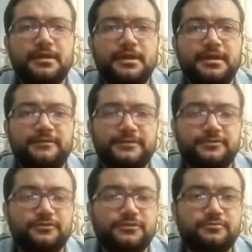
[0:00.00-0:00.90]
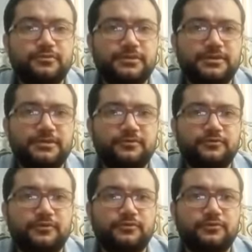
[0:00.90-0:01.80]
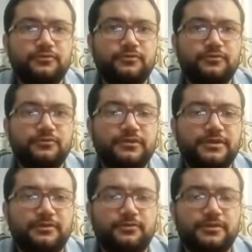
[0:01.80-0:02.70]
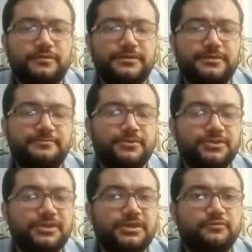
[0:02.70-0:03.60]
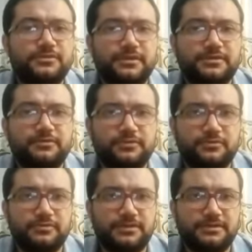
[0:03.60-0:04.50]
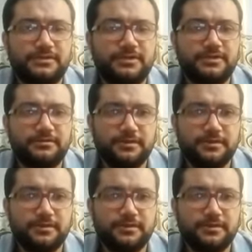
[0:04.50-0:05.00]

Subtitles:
If he is no responding, we go to catecholamines, especially we start with no adrenaline.